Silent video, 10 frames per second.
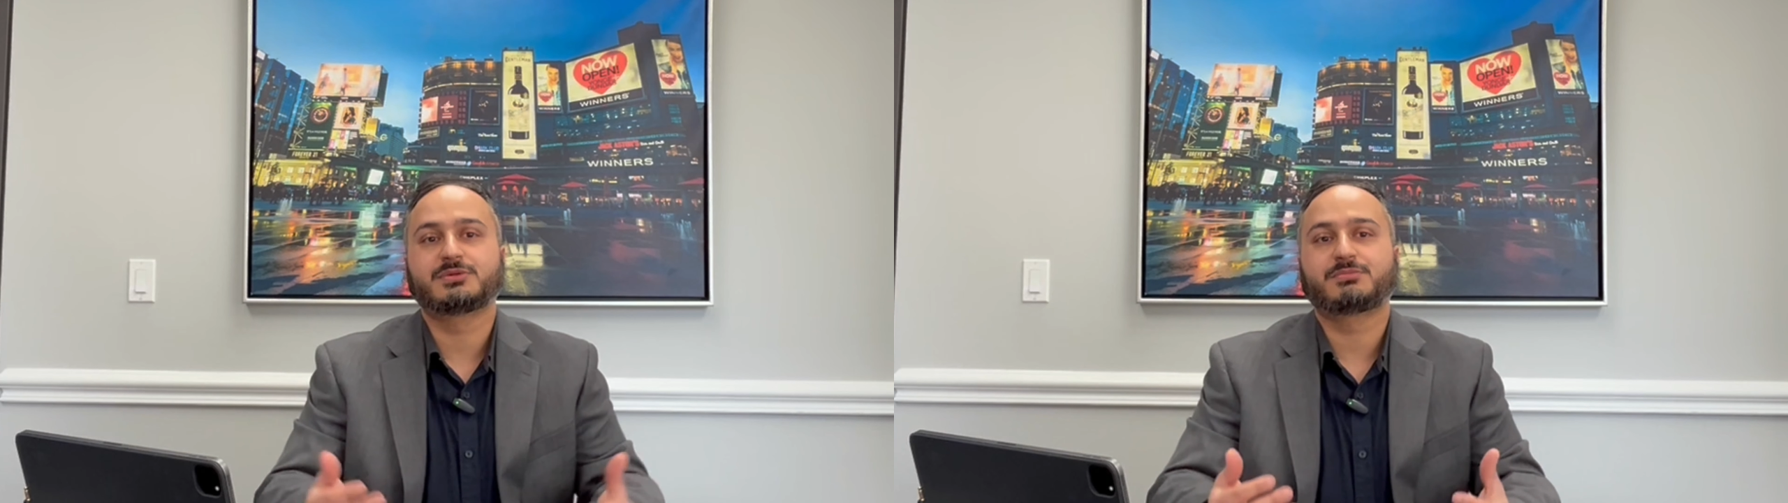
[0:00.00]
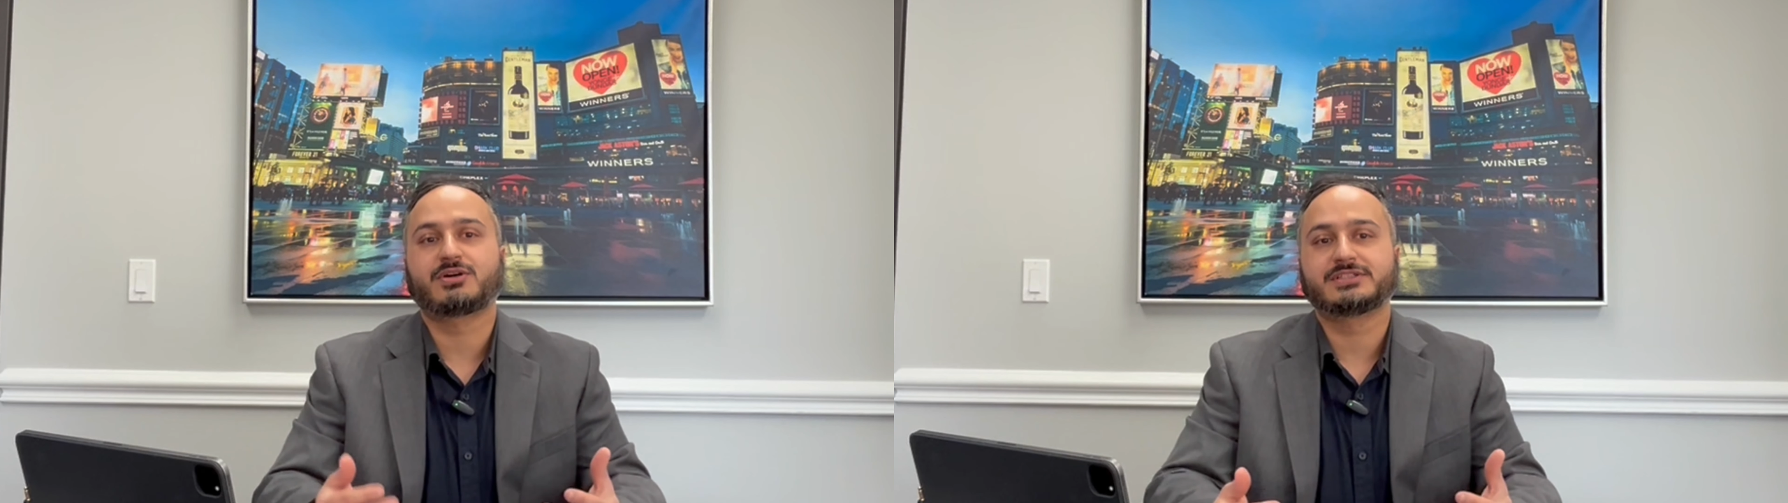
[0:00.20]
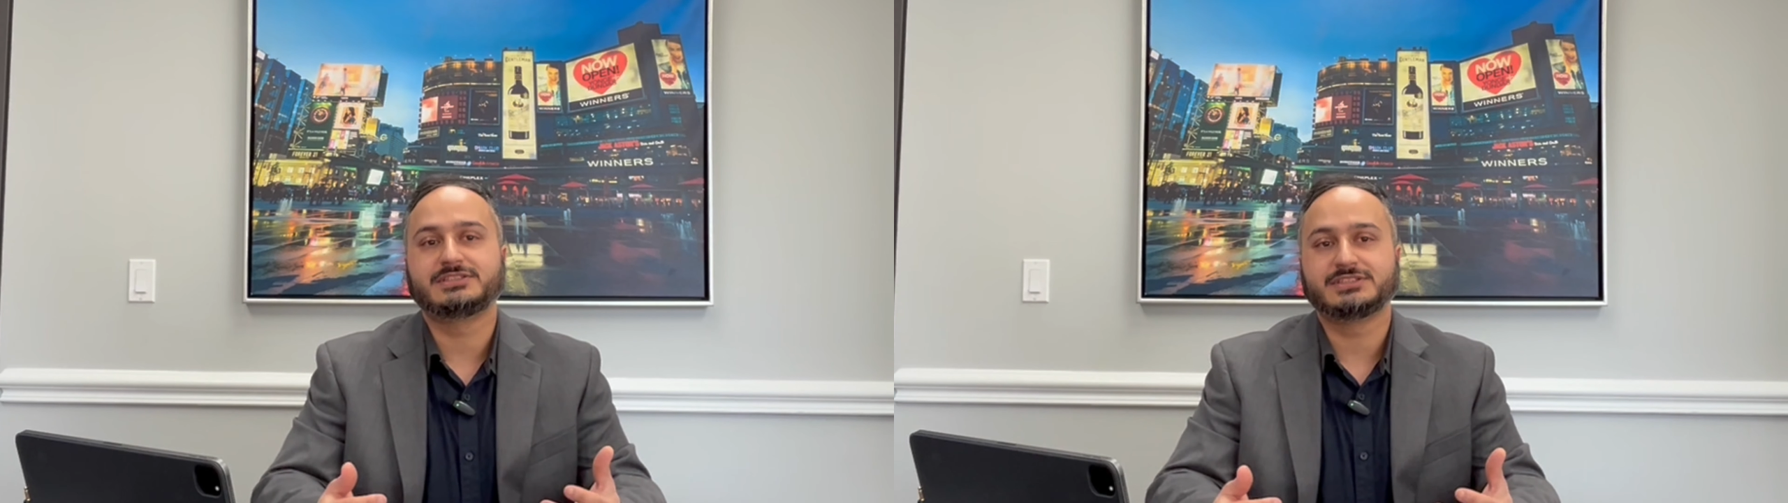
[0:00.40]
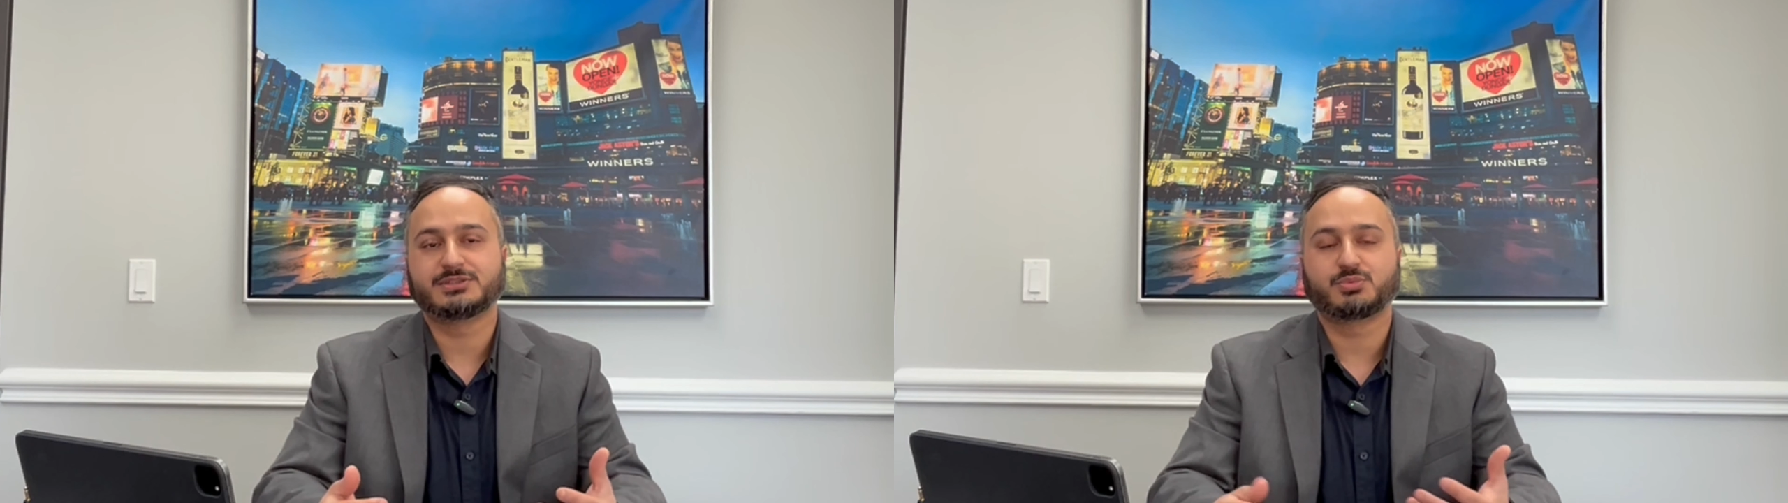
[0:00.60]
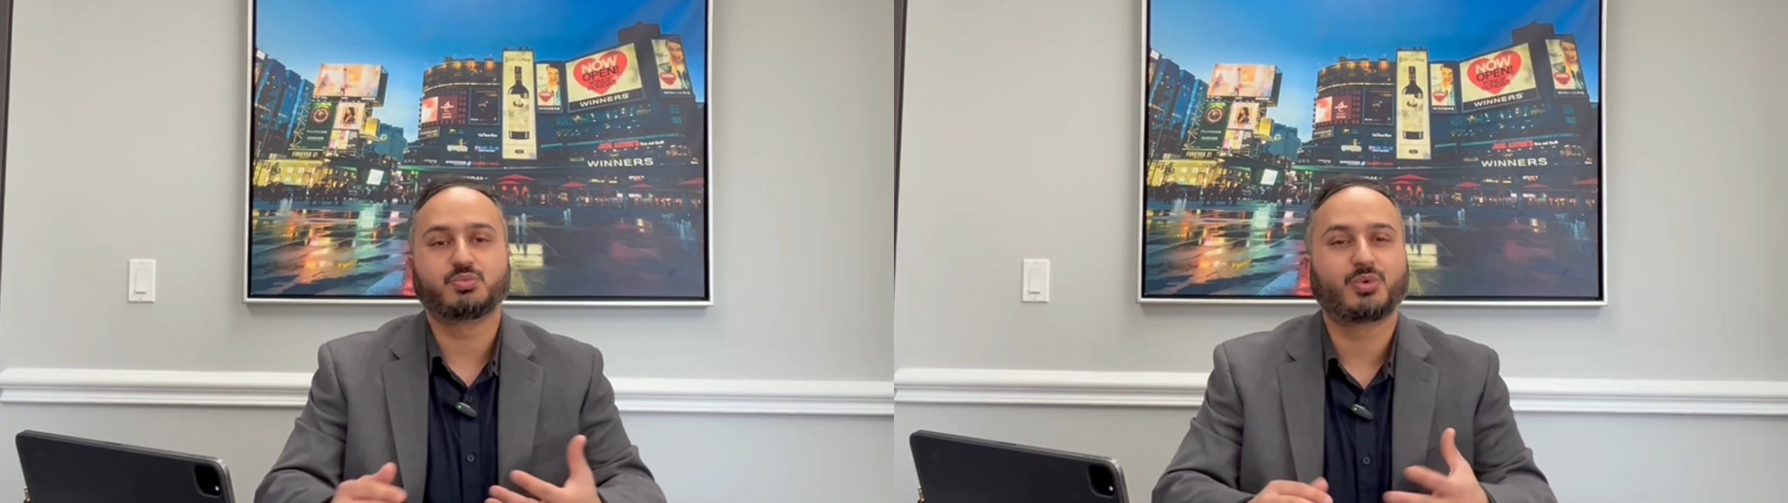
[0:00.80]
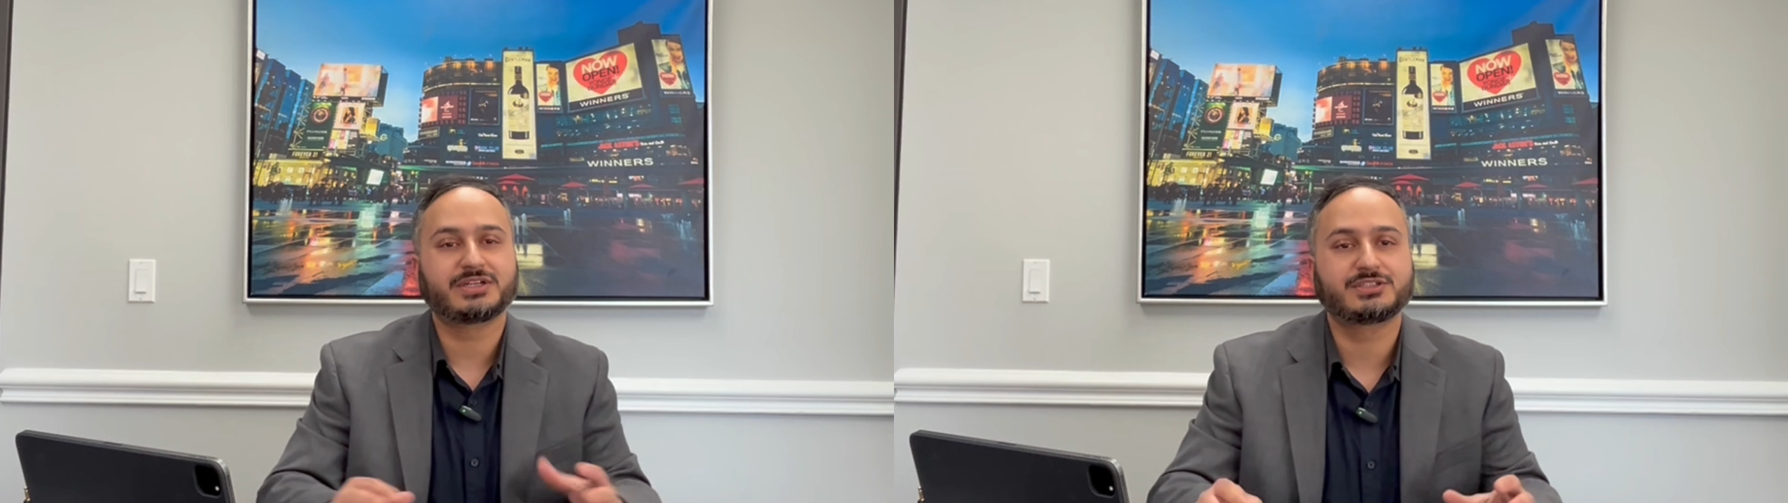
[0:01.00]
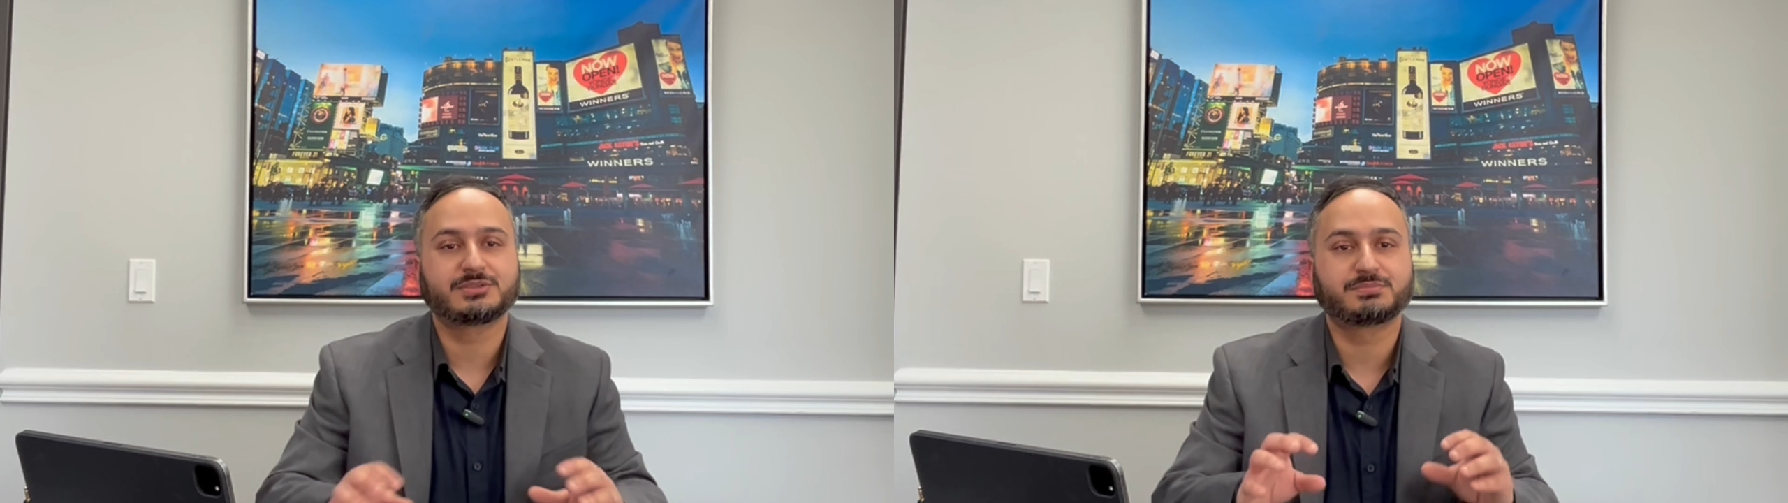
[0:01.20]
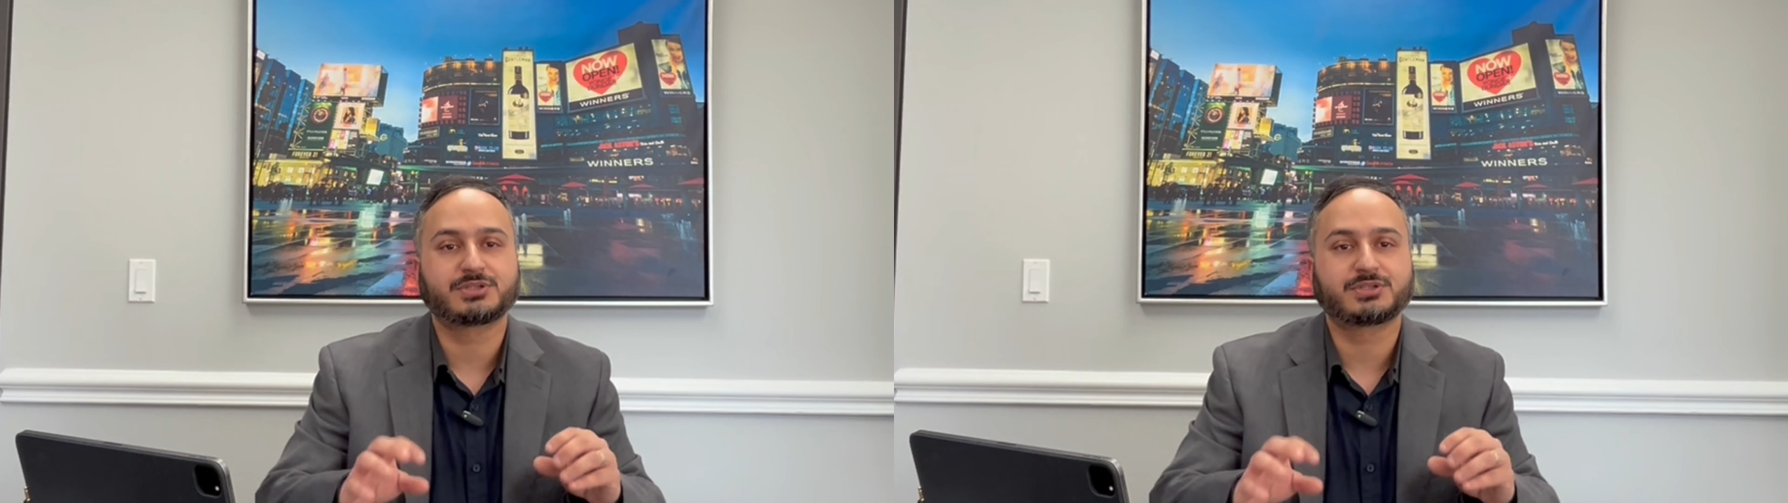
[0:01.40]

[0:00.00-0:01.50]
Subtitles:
up on a deal what could